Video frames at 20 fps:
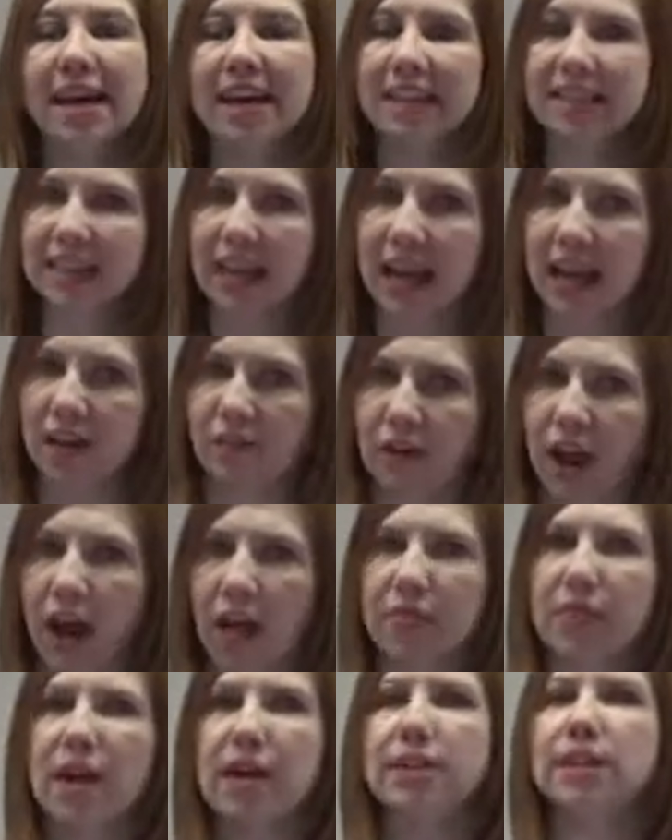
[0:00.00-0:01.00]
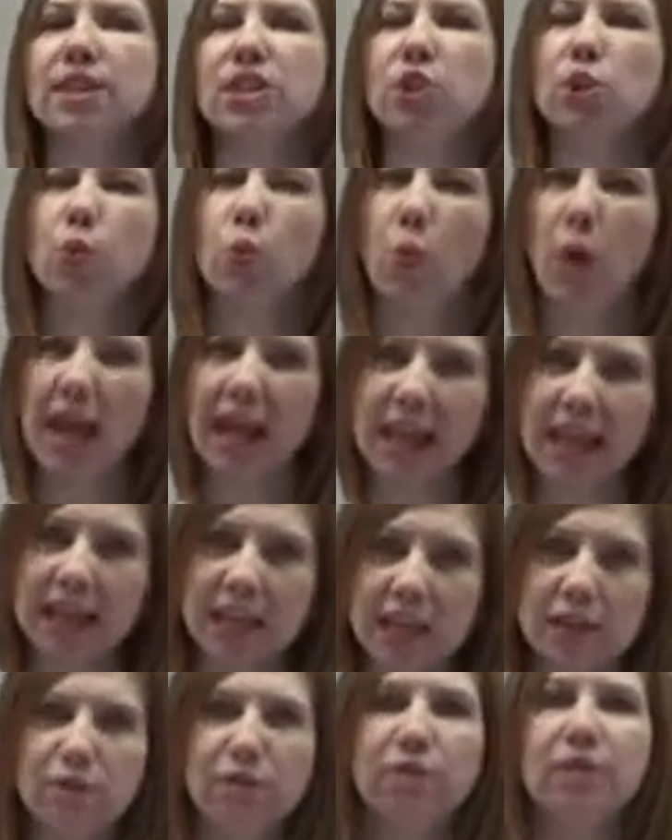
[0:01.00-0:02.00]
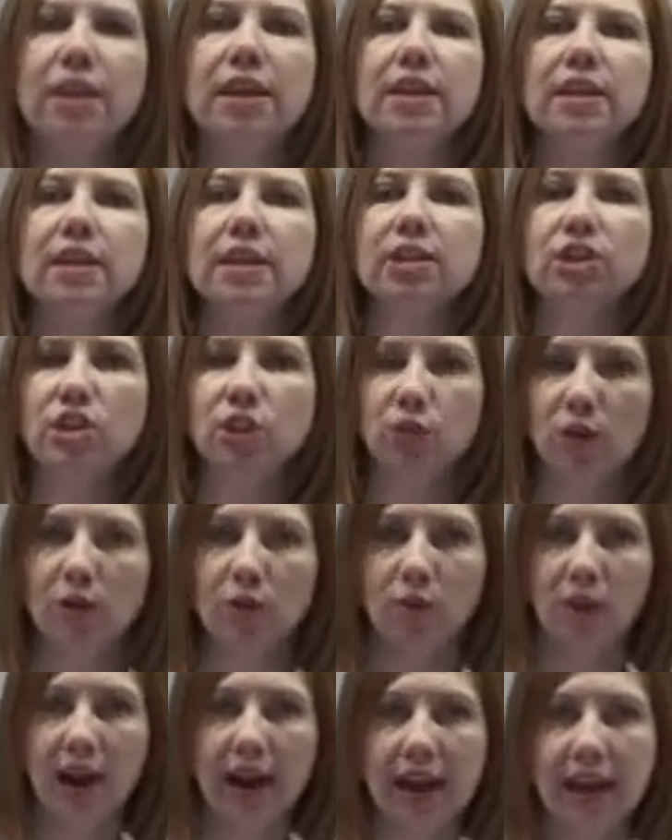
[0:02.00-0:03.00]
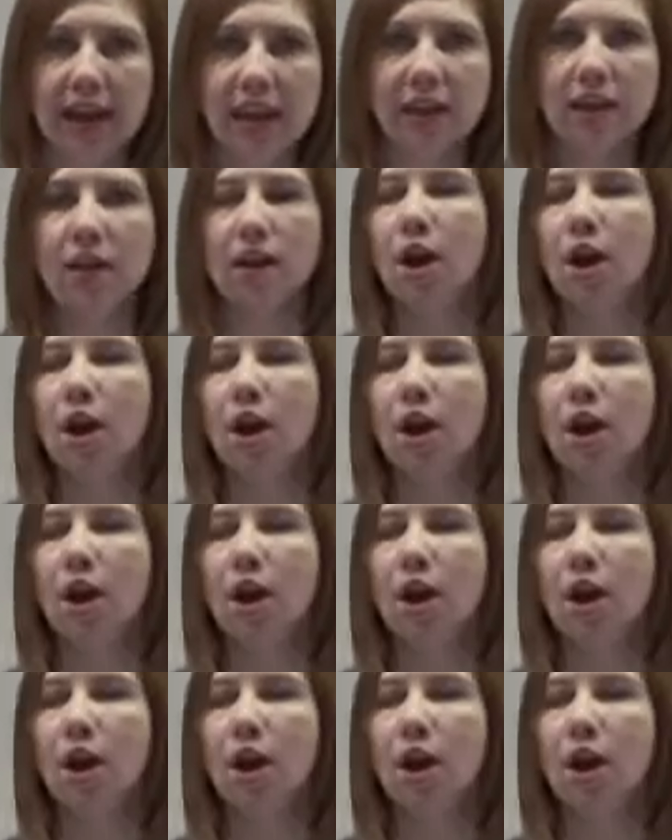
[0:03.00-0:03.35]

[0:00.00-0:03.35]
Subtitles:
It's kind of got that sway feeling to it, right?